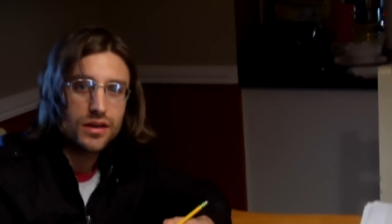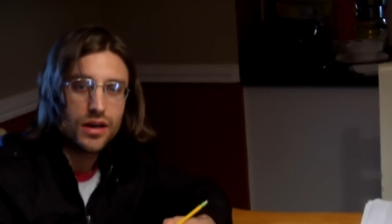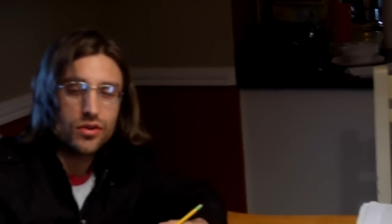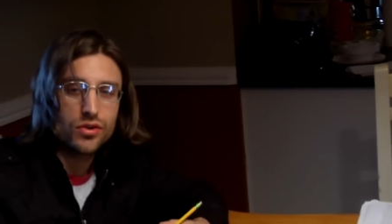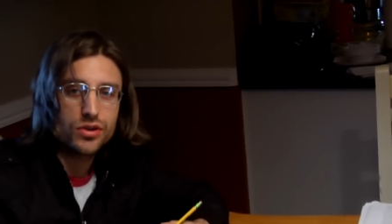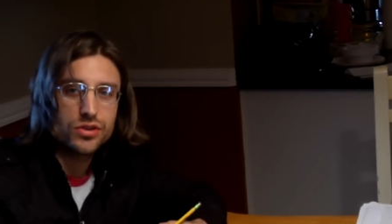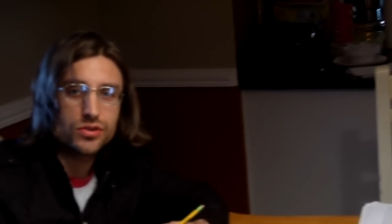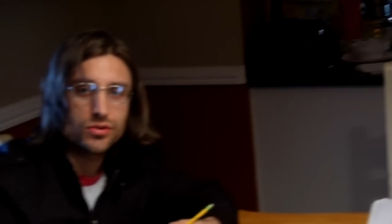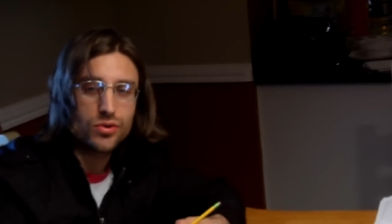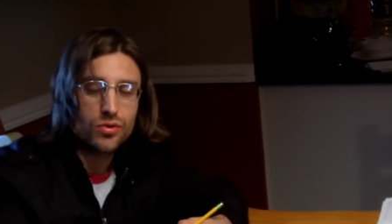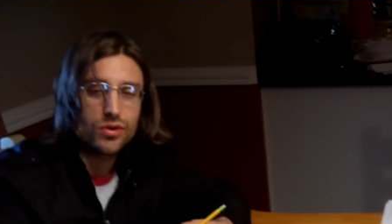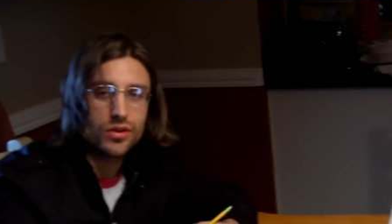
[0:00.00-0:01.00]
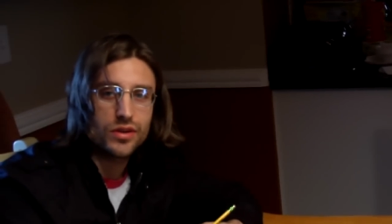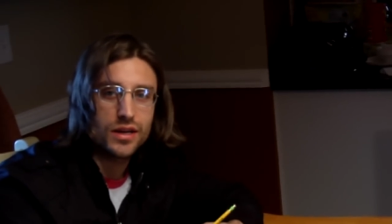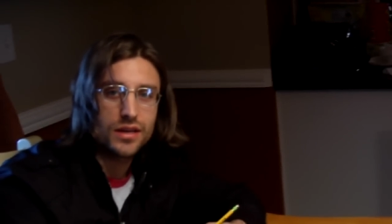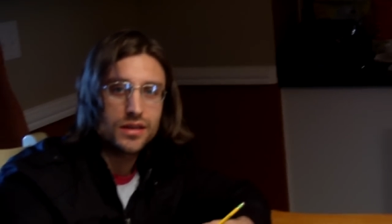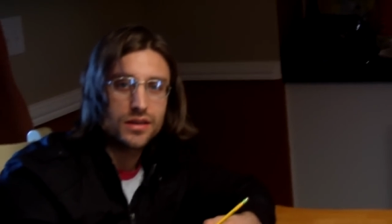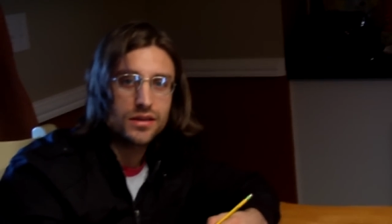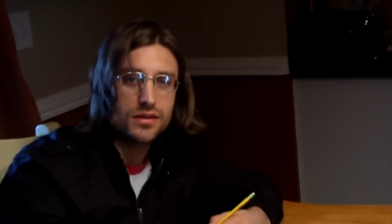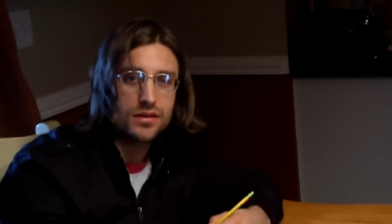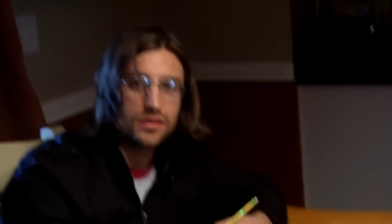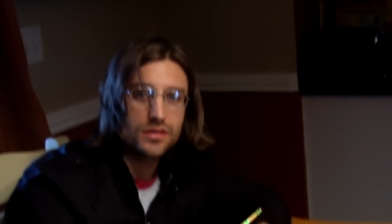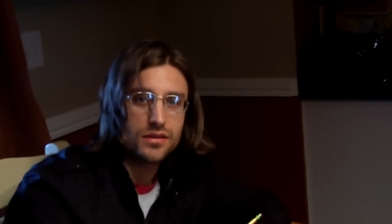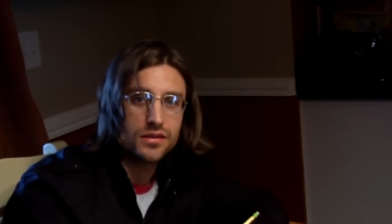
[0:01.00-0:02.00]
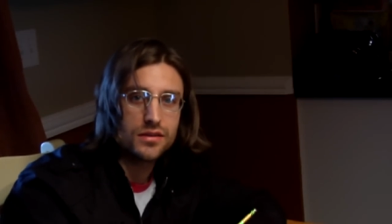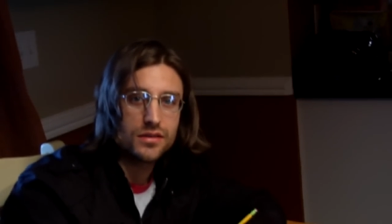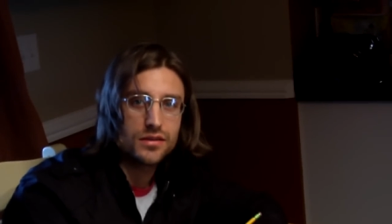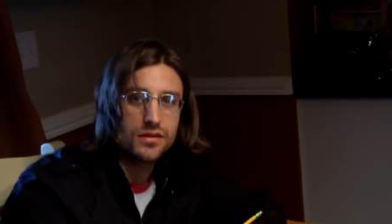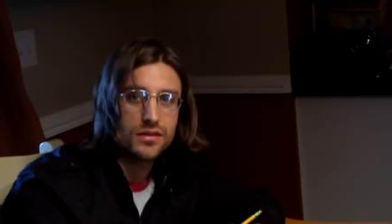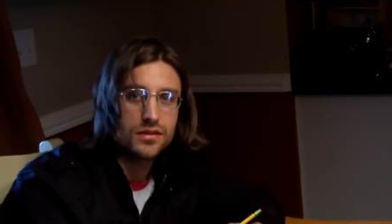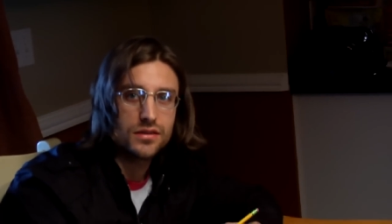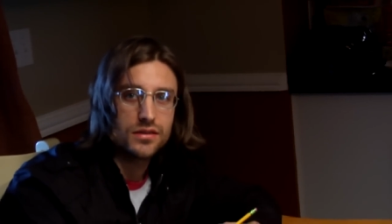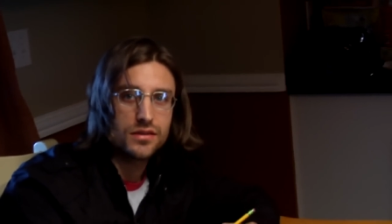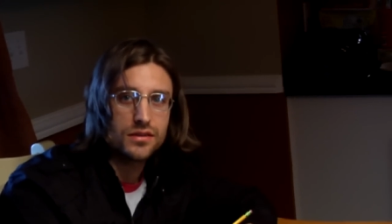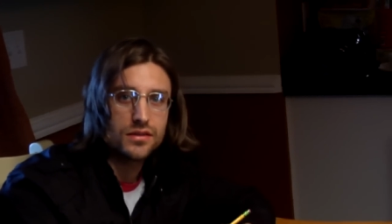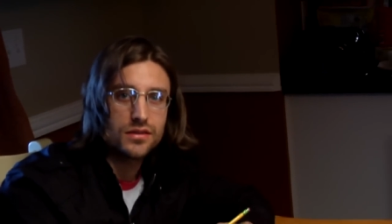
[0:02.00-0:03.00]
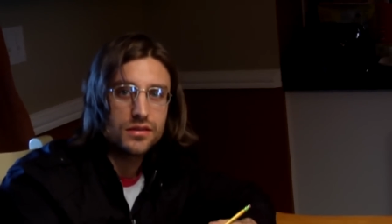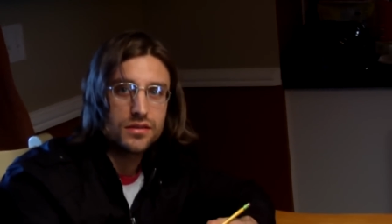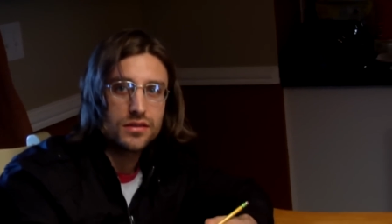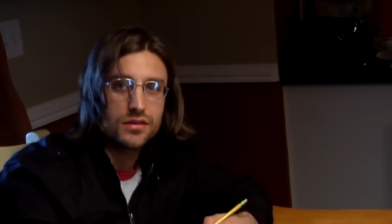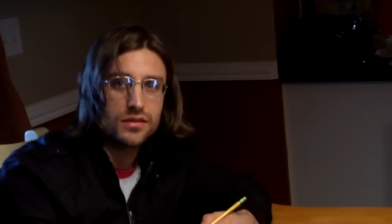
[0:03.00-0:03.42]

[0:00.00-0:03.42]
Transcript: think How long so. Can you record on it? Quiet. eighty-five